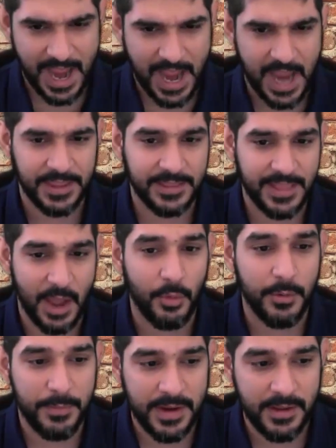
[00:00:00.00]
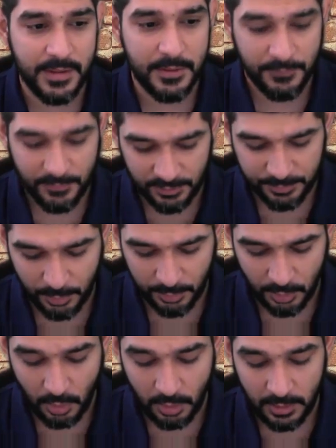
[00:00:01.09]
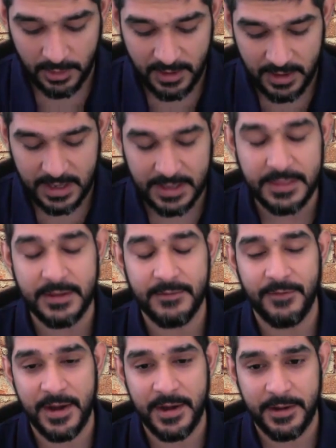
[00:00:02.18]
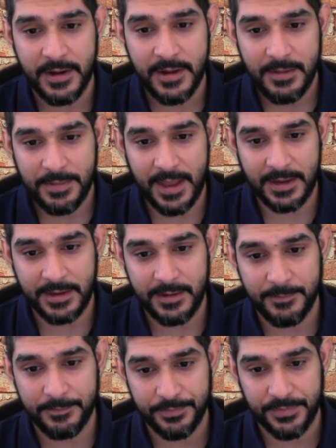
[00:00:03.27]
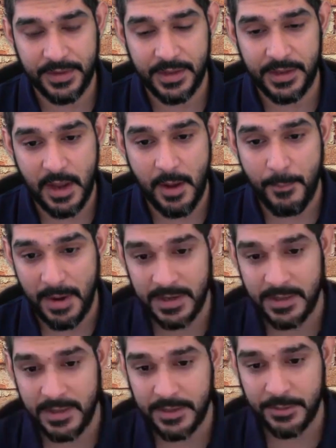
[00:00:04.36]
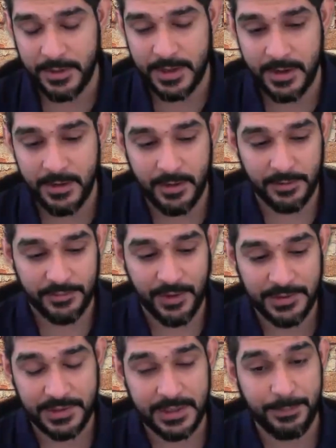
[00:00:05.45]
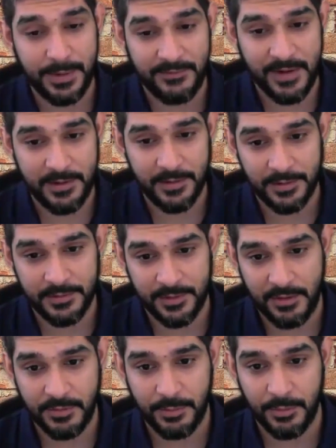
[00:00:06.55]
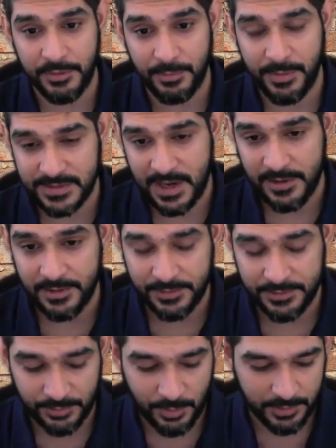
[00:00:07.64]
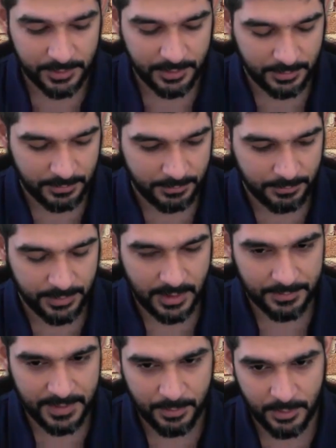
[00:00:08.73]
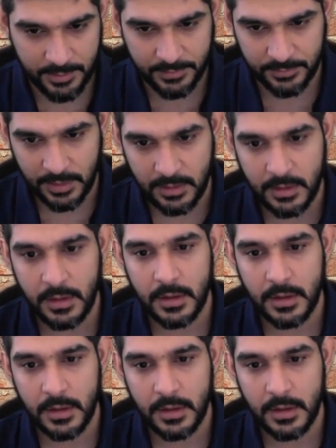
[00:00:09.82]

I think that would be the first protocol in the event that the money that you need is to actually pay vendors as opposed to pay salaries. So just wanted to bring up that point as well.